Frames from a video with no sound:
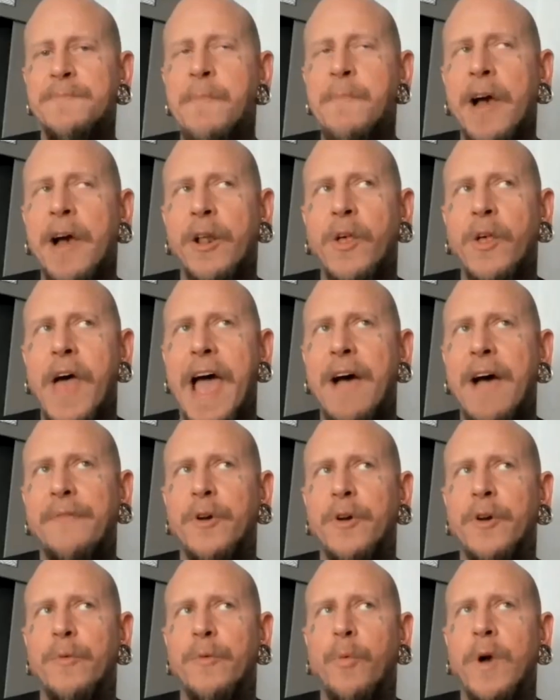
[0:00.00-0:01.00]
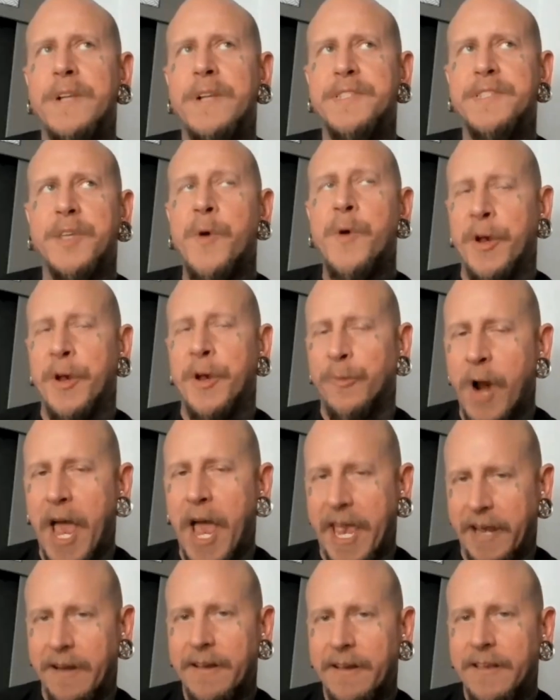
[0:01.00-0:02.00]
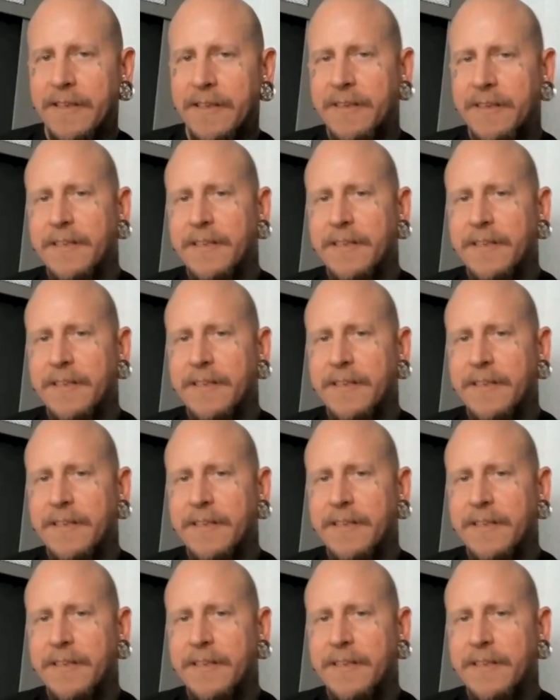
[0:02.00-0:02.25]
let's model after what's going right.